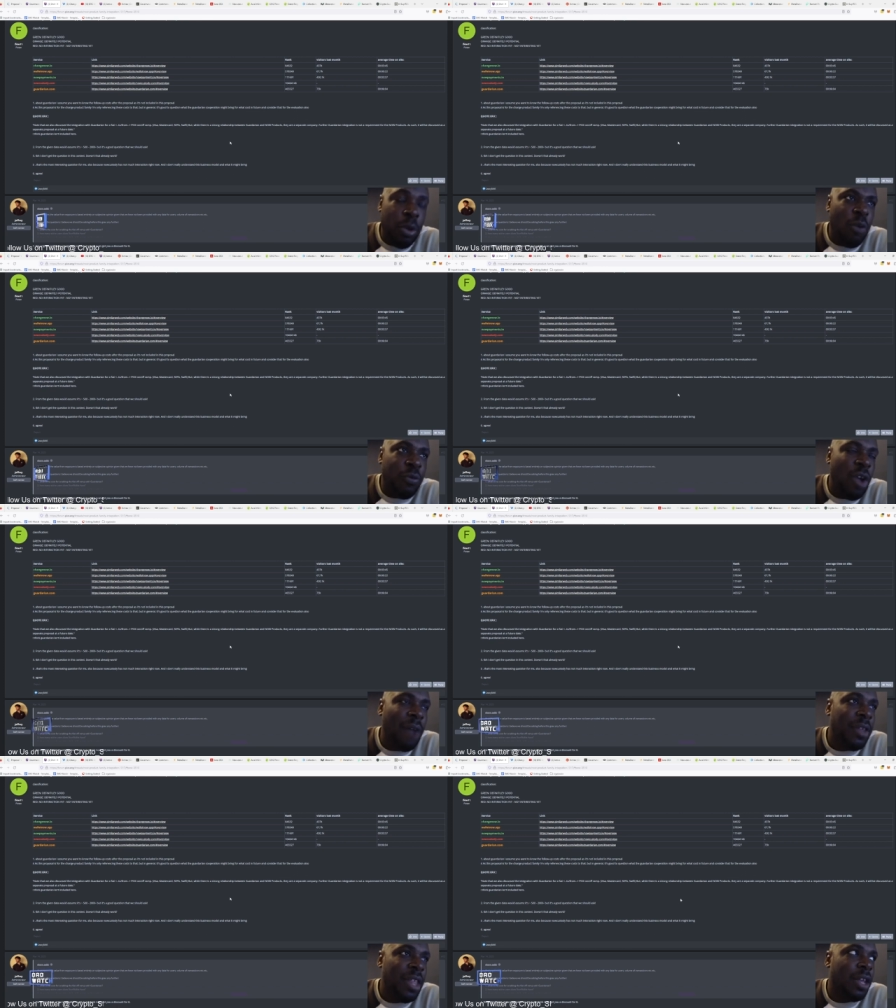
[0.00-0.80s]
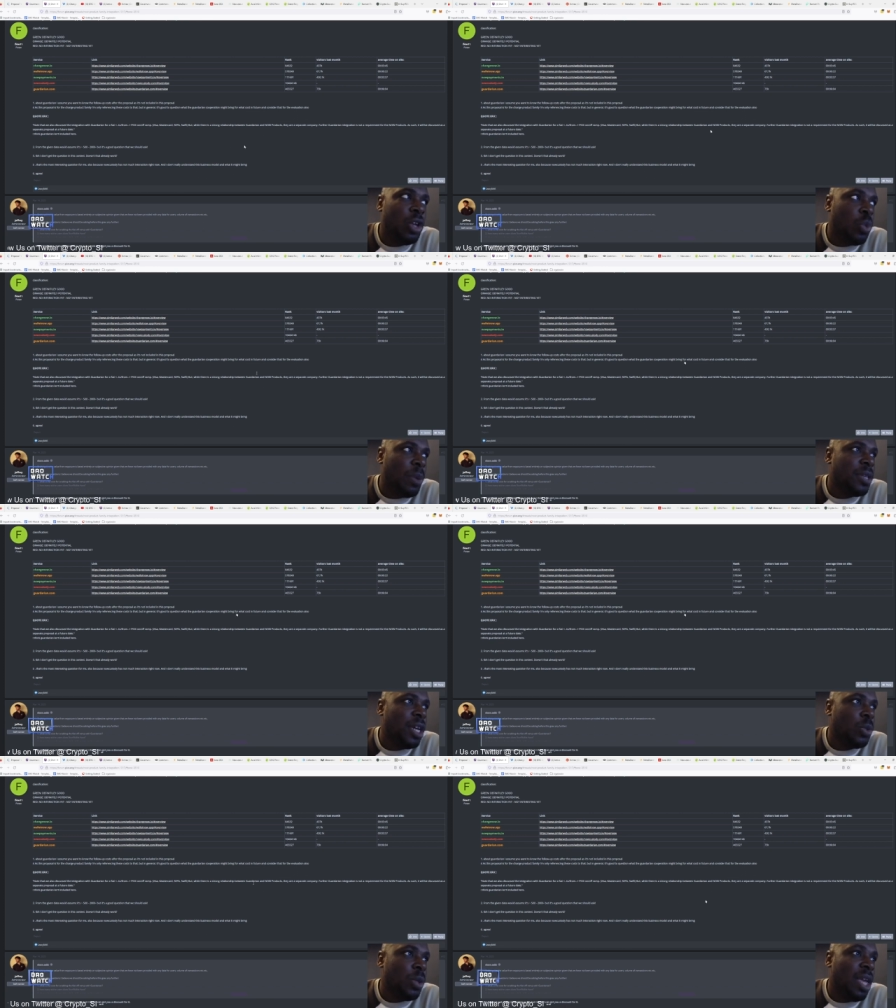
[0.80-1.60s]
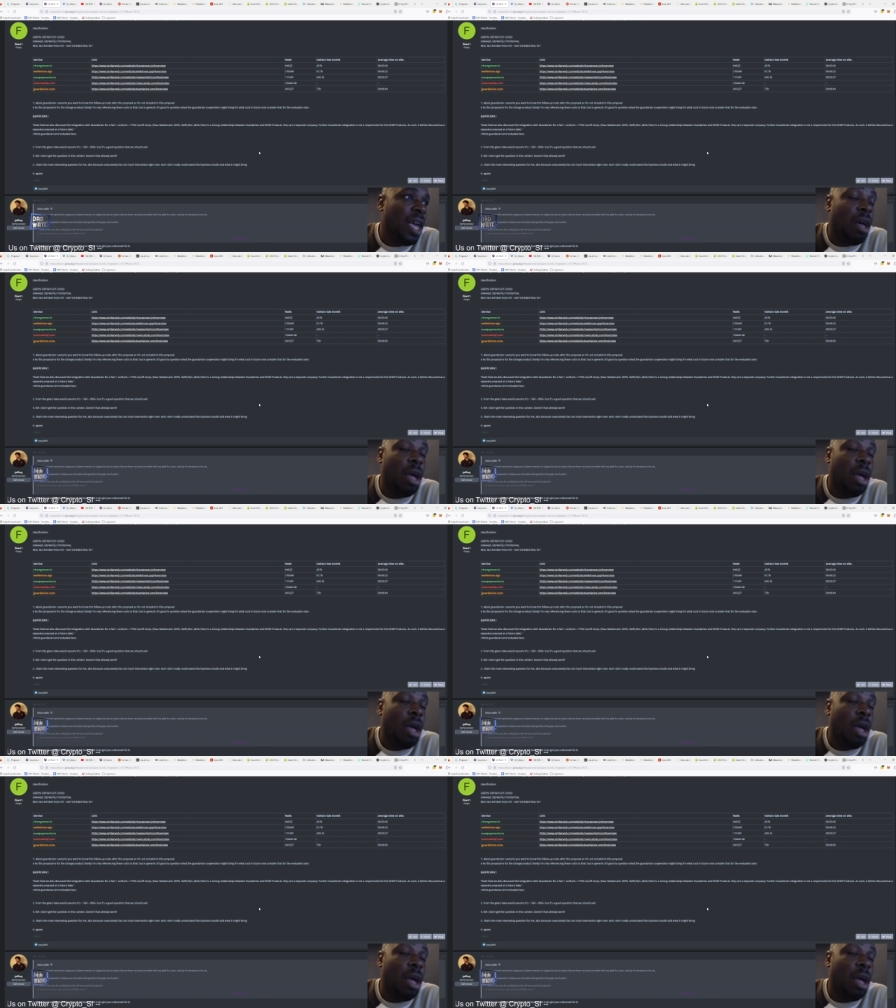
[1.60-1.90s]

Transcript: of traffic that those websites would get.